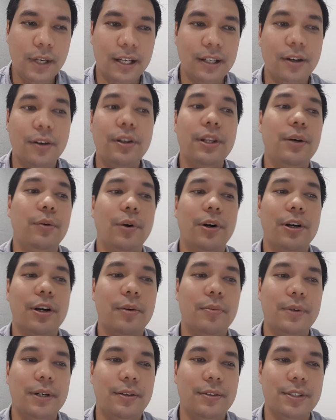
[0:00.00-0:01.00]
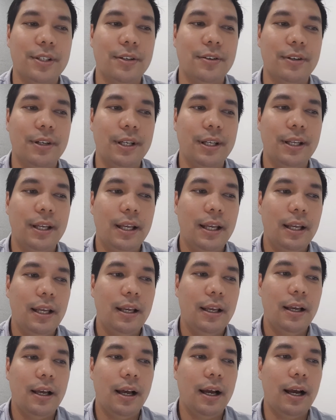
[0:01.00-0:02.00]
I only woke up when I was hungry.
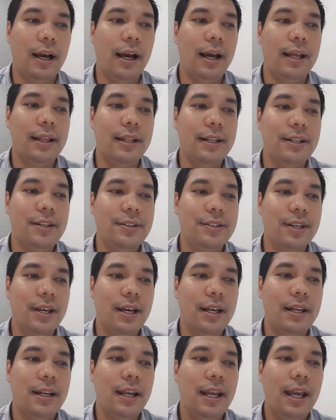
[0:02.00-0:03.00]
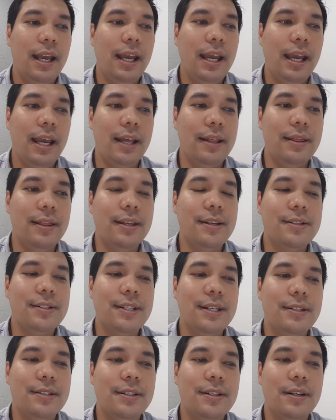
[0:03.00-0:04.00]
And then you said, in this
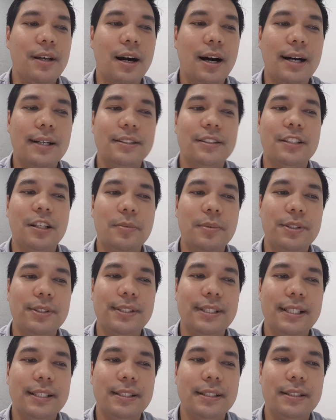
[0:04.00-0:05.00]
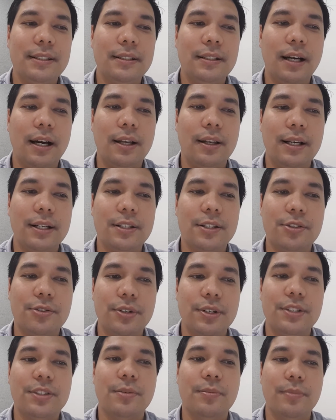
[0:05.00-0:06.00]
season, hot summer season, I like to
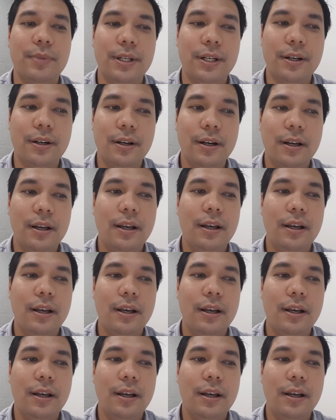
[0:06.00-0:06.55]
drink some beer.